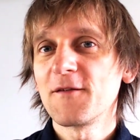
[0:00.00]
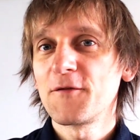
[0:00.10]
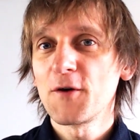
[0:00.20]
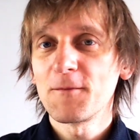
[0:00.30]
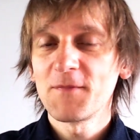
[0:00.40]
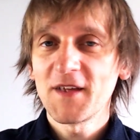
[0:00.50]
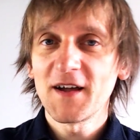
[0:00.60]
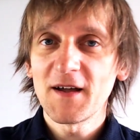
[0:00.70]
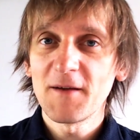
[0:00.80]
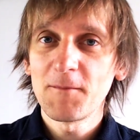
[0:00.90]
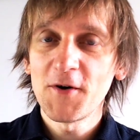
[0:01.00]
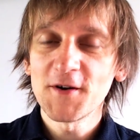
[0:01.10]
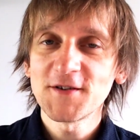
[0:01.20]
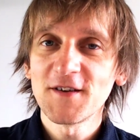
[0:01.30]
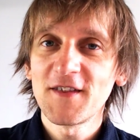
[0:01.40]
from a
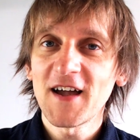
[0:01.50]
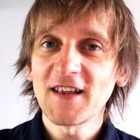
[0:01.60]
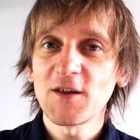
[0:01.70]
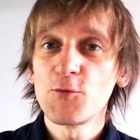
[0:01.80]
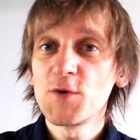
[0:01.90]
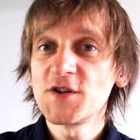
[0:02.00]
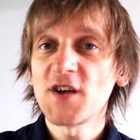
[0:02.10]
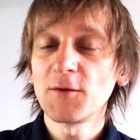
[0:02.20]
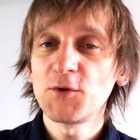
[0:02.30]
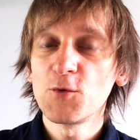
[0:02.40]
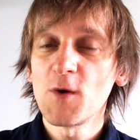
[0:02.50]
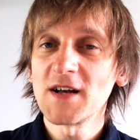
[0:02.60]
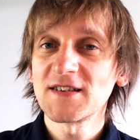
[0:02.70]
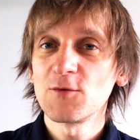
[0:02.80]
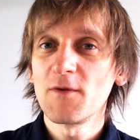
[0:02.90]
person that reached out to
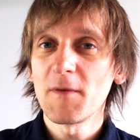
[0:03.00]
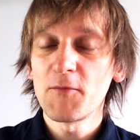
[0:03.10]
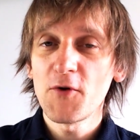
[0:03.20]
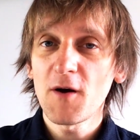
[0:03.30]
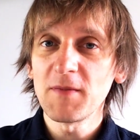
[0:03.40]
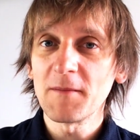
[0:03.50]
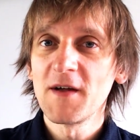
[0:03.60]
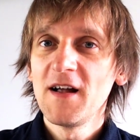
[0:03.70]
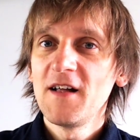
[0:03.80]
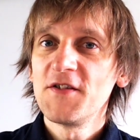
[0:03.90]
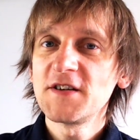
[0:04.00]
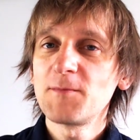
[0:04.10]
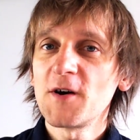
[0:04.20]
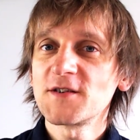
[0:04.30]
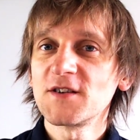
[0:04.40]
us with a problem. This
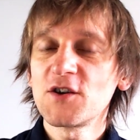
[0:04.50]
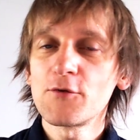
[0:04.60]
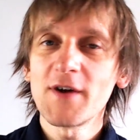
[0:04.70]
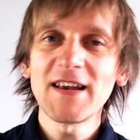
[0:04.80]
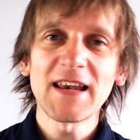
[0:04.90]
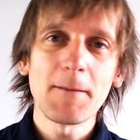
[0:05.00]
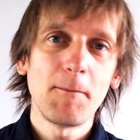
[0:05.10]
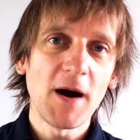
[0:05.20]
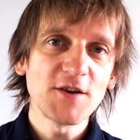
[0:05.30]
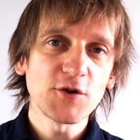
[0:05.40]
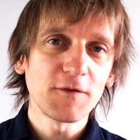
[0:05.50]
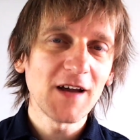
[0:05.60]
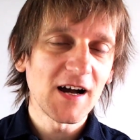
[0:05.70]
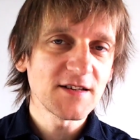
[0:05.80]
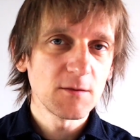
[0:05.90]
person created a bunch of
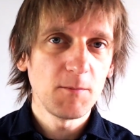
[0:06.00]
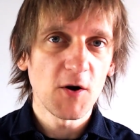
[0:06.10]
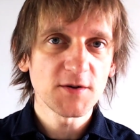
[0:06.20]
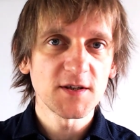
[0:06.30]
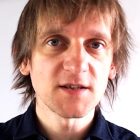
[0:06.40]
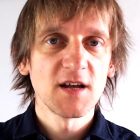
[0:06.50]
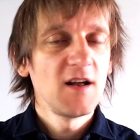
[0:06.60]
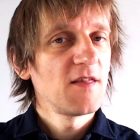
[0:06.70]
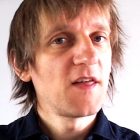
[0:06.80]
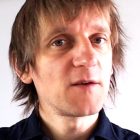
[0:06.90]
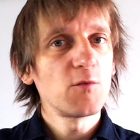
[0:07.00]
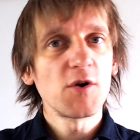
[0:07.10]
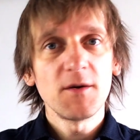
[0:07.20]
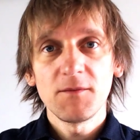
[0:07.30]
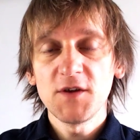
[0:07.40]
custom boxes that
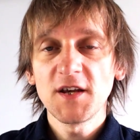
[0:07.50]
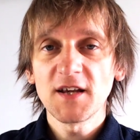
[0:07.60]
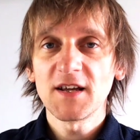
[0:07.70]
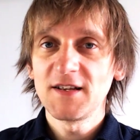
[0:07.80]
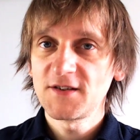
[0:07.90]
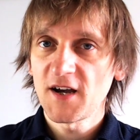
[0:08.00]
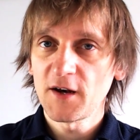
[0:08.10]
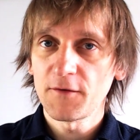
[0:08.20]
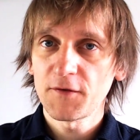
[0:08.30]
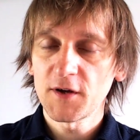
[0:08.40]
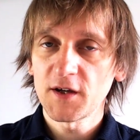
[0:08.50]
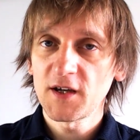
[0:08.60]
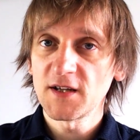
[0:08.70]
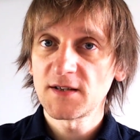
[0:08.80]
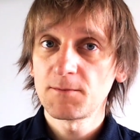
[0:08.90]
were needed inside of
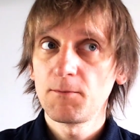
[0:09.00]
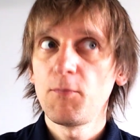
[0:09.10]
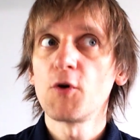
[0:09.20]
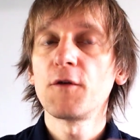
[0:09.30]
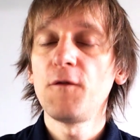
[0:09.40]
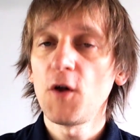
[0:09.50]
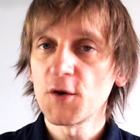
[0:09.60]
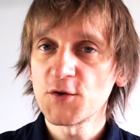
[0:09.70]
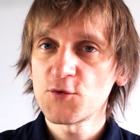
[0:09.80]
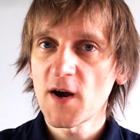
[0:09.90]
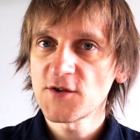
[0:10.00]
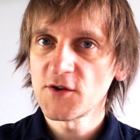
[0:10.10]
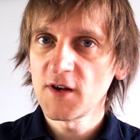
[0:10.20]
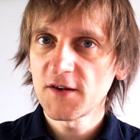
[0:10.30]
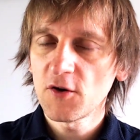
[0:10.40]
his portfolio
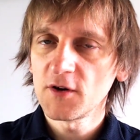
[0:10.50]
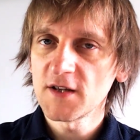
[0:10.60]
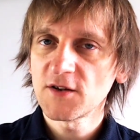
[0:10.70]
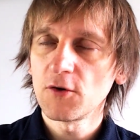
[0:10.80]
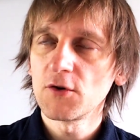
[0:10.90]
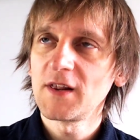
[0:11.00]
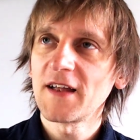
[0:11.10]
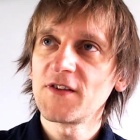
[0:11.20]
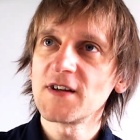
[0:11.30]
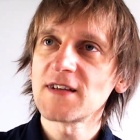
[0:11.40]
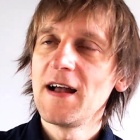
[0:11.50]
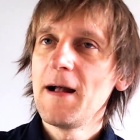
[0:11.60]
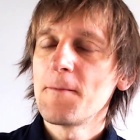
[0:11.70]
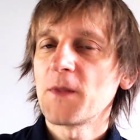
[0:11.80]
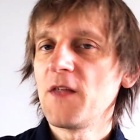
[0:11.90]
structure, let's call it like this.
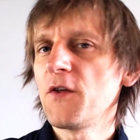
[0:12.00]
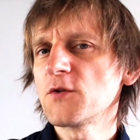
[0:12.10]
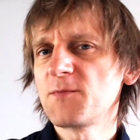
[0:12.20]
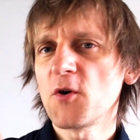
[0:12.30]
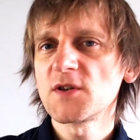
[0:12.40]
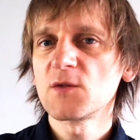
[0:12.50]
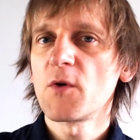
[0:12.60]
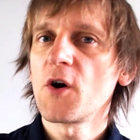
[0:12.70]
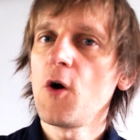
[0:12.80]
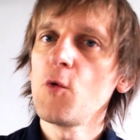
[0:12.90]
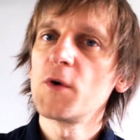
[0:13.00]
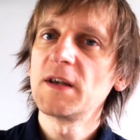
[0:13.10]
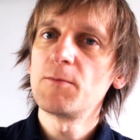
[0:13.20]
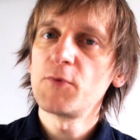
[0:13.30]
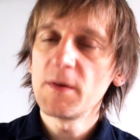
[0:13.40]
And those boxes were
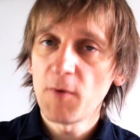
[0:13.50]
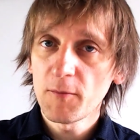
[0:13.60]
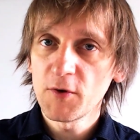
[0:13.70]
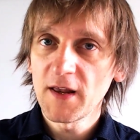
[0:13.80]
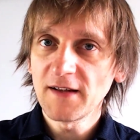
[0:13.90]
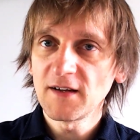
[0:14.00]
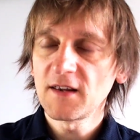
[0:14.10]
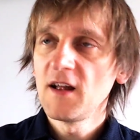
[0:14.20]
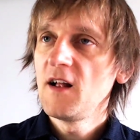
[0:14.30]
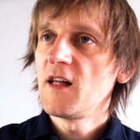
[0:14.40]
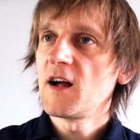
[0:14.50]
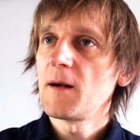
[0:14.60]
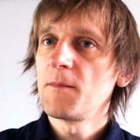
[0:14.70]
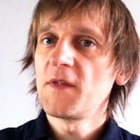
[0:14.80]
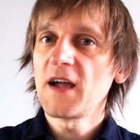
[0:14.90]
already pre-populated.
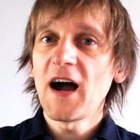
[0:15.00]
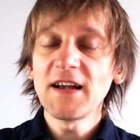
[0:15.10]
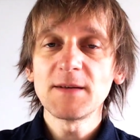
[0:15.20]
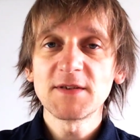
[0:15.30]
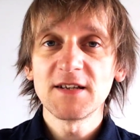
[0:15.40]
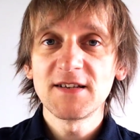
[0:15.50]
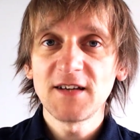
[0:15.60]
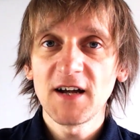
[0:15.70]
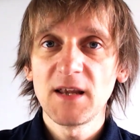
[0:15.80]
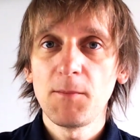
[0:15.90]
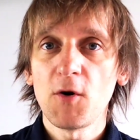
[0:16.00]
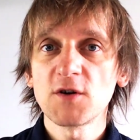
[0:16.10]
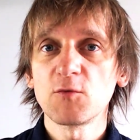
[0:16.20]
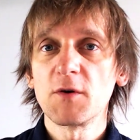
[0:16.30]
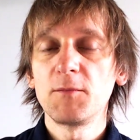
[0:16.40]
The items inside the
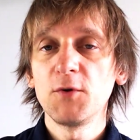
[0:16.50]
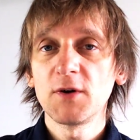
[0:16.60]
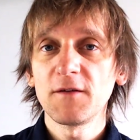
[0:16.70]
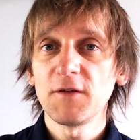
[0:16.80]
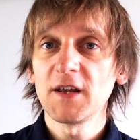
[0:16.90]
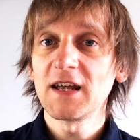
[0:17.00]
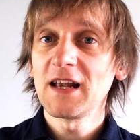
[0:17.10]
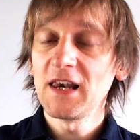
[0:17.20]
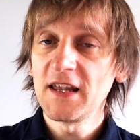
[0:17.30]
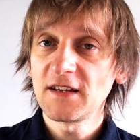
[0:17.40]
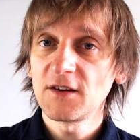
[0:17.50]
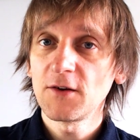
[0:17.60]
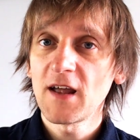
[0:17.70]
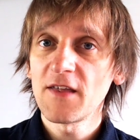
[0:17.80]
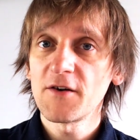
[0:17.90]
box were beautifully linked
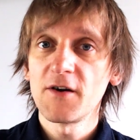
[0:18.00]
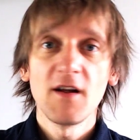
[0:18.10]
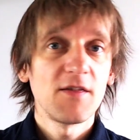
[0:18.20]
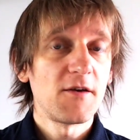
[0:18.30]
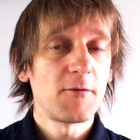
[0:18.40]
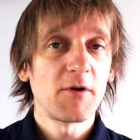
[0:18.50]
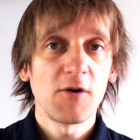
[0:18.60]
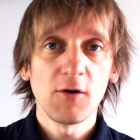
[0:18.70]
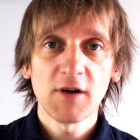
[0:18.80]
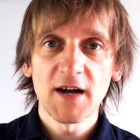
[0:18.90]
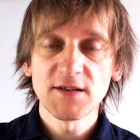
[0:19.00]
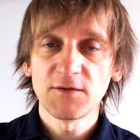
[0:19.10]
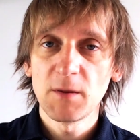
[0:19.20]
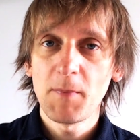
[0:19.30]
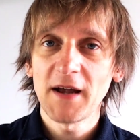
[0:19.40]
together. There were all kinds
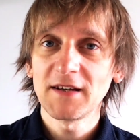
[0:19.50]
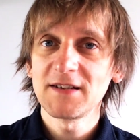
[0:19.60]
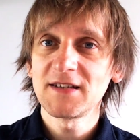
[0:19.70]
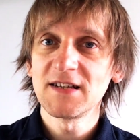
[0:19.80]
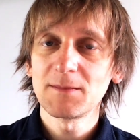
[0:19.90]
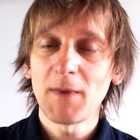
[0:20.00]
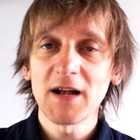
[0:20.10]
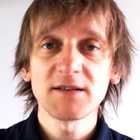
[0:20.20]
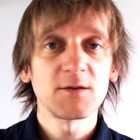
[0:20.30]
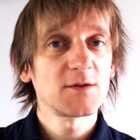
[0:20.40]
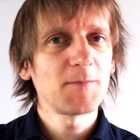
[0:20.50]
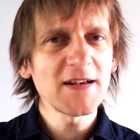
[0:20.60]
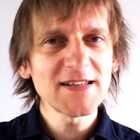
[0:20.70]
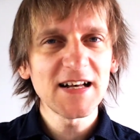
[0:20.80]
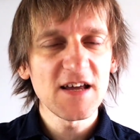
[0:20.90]
of dependencies, milestones.
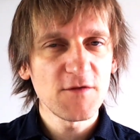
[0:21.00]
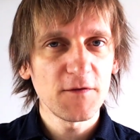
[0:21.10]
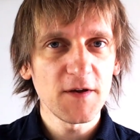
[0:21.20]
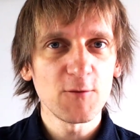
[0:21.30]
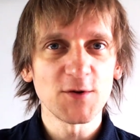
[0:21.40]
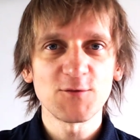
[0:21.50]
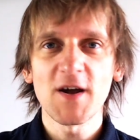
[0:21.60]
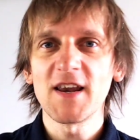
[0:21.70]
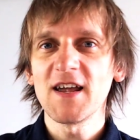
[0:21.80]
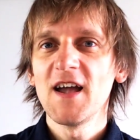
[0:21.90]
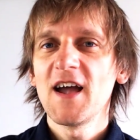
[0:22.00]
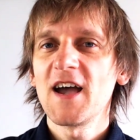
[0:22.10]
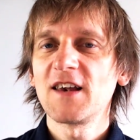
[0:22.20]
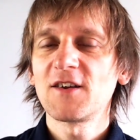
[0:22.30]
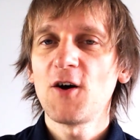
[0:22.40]
Basically, everything was ready.
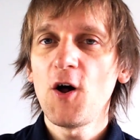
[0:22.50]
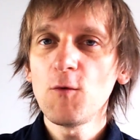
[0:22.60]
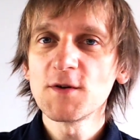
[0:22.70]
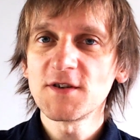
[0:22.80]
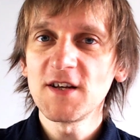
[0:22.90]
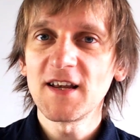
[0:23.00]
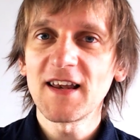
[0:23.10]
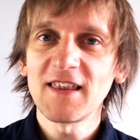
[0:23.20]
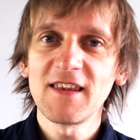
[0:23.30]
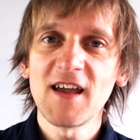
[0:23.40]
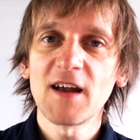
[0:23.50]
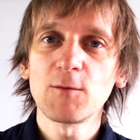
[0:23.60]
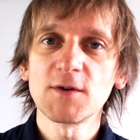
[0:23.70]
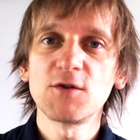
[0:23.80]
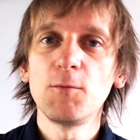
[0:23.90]
And all was needed at the end
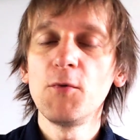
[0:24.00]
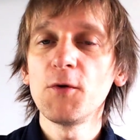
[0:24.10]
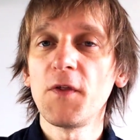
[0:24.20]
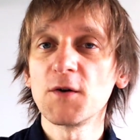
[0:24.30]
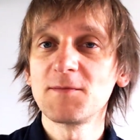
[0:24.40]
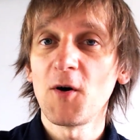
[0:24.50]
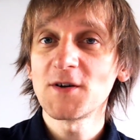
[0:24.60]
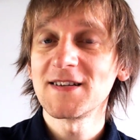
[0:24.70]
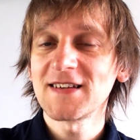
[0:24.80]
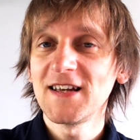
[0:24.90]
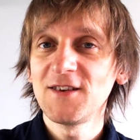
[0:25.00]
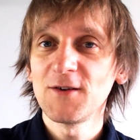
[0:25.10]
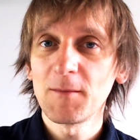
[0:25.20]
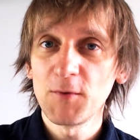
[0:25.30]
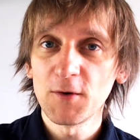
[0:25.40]
was to put those boxes into
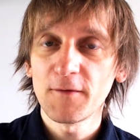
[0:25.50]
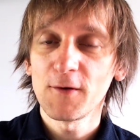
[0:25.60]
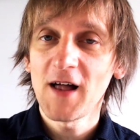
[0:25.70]
the beautiful